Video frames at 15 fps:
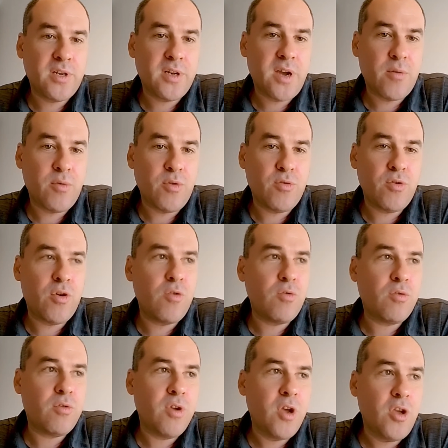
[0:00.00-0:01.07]
Now you
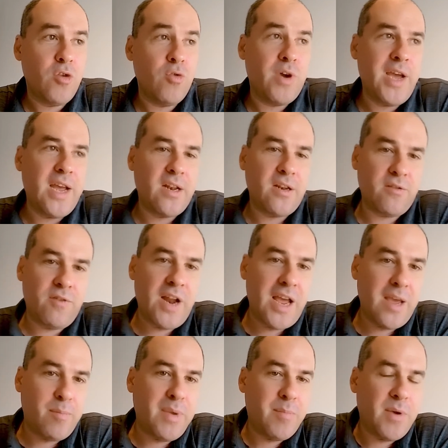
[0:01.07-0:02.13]
can't fly
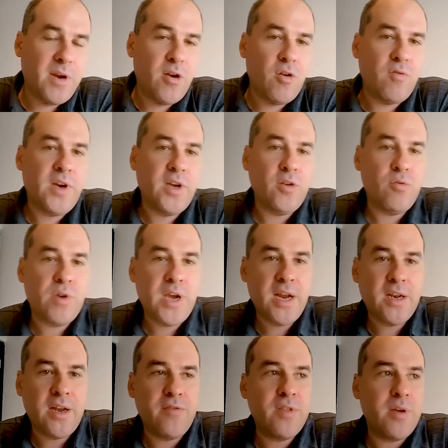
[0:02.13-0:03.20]
people over. You can't
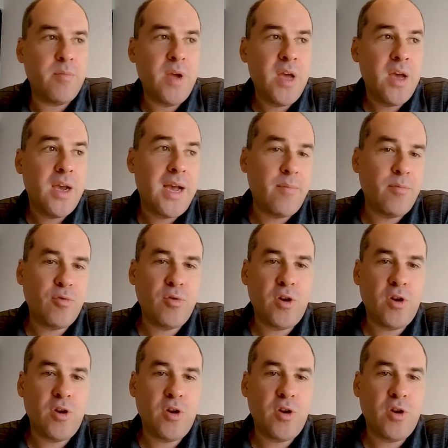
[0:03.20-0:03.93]
have them come to the